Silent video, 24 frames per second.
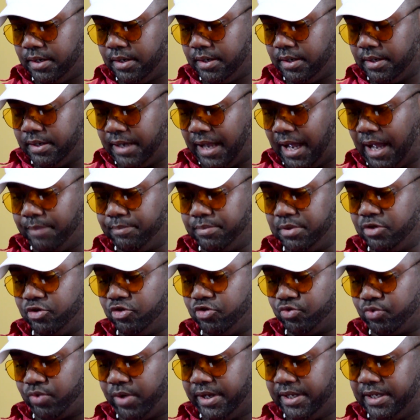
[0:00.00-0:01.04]
not be
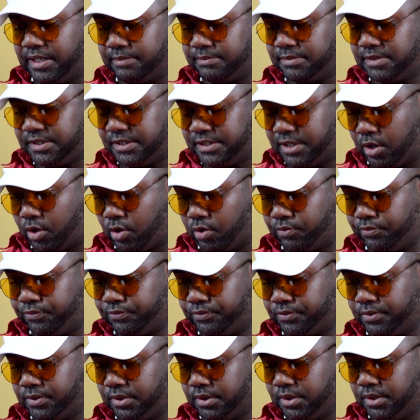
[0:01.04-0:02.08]
Dre
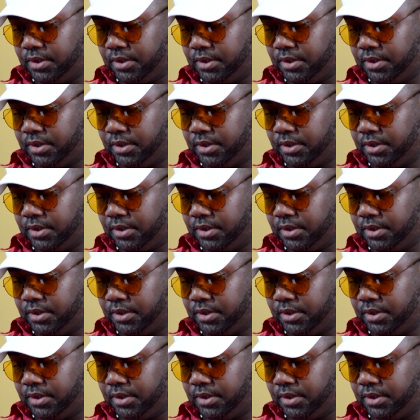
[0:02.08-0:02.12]
himself.